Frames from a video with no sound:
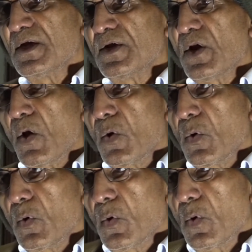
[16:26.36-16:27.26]
Now,
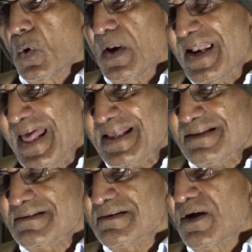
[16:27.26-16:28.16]

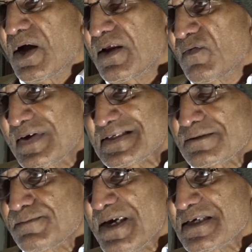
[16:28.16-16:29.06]
length or a one
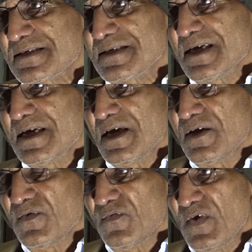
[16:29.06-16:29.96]
space
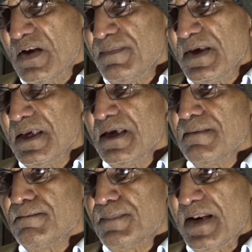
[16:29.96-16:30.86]
will be
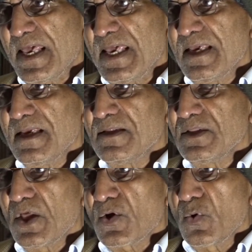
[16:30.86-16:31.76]
playing
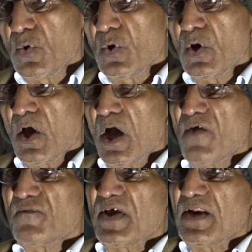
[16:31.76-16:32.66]
the role
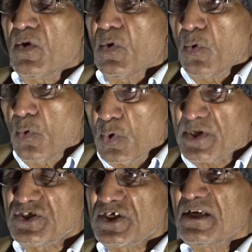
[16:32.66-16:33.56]
of an
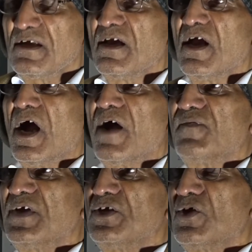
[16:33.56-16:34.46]
origin
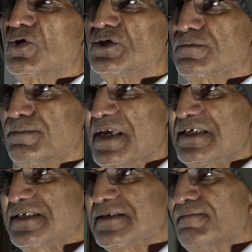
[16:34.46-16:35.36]
of a Euro
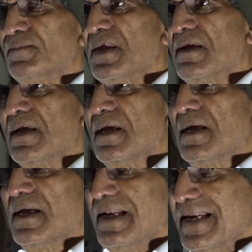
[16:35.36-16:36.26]
space.
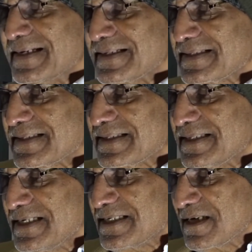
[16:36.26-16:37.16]
Let us
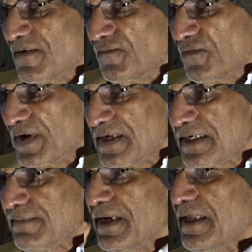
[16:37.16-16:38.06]
sit
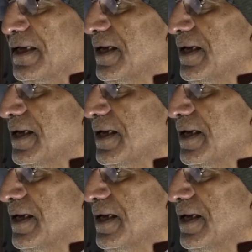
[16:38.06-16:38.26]
comfortably